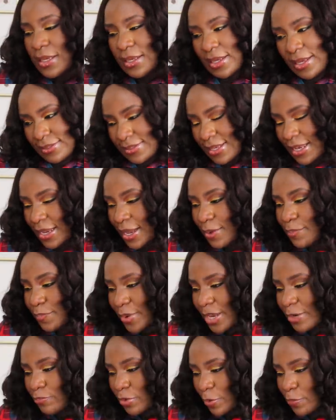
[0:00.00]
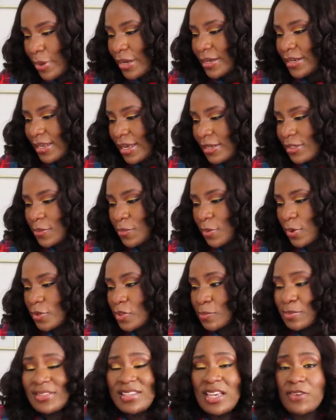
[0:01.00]
Yes, I can't bend properly anymore.
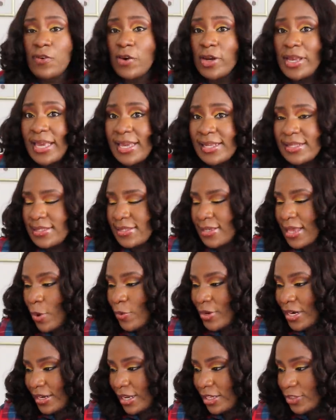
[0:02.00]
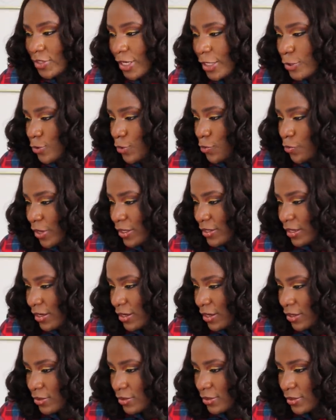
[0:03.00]
Sometimes I forget. I want to now try to bend
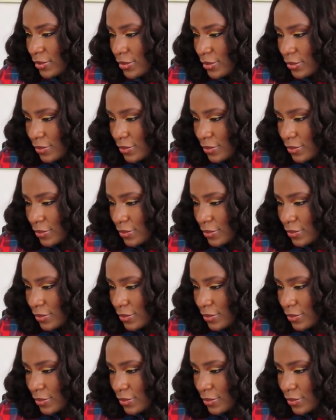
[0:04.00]
now.